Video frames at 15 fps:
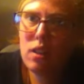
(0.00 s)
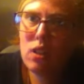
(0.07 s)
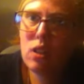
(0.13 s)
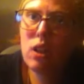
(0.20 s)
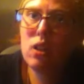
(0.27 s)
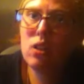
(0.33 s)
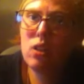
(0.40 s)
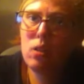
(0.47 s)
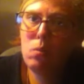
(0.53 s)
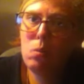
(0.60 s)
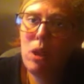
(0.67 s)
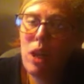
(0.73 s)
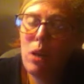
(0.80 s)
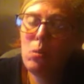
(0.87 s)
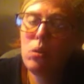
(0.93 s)
just to
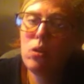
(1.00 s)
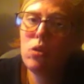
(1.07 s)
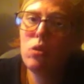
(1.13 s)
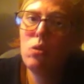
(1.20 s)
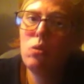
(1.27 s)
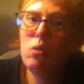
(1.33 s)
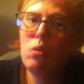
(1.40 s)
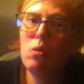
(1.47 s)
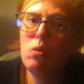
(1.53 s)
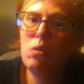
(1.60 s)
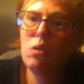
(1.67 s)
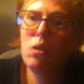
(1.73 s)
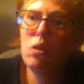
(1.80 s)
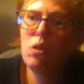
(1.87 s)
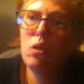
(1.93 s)
be able to
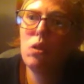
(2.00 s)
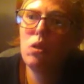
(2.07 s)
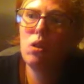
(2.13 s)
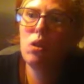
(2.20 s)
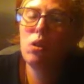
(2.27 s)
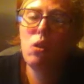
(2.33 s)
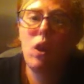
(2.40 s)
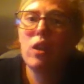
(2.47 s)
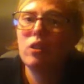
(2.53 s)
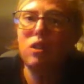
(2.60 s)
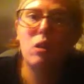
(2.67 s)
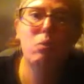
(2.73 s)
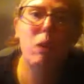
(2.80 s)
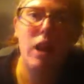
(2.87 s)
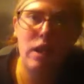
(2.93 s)
cross
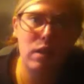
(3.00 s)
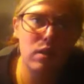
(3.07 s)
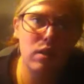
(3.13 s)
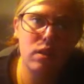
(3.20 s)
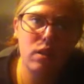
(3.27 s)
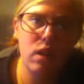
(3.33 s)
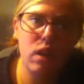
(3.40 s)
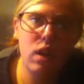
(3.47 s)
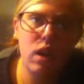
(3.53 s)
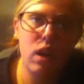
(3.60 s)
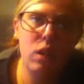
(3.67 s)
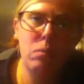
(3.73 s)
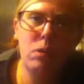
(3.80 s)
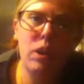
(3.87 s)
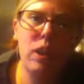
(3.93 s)
their minds
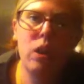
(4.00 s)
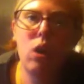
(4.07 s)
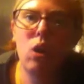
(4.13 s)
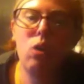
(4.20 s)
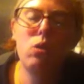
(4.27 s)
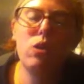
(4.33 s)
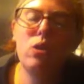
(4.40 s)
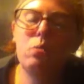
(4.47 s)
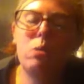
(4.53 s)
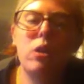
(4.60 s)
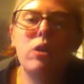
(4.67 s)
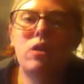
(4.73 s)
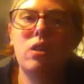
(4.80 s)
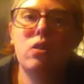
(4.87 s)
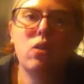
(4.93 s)
and be like, oh, this
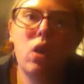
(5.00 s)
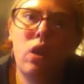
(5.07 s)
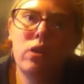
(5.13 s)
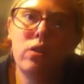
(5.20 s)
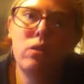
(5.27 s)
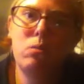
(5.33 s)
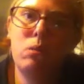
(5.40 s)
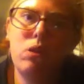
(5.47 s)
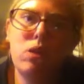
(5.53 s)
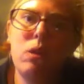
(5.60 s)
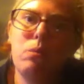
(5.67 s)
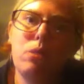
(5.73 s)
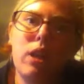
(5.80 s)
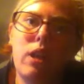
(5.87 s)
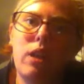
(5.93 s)
person is awesome or
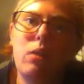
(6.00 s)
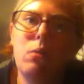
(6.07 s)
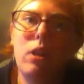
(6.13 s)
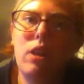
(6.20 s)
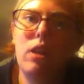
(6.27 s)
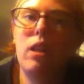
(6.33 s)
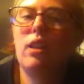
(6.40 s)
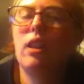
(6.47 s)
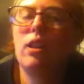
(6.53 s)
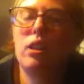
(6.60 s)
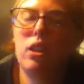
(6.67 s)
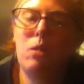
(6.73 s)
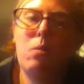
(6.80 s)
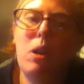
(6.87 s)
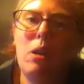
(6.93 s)
something, and we think that
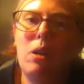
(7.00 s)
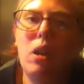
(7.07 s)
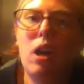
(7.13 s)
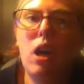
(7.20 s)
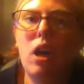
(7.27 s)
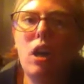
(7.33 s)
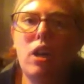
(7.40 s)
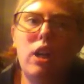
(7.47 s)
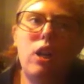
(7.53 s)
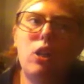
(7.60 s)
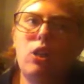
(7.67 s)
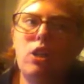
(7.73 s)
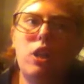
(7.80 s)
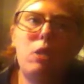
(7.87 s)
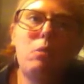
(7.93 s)
he
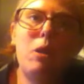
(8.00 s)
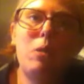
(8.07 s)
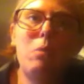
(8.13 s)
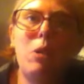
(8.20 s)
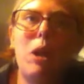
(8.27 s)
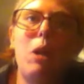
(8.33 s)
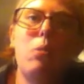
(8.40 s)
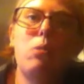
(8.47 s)
or she might be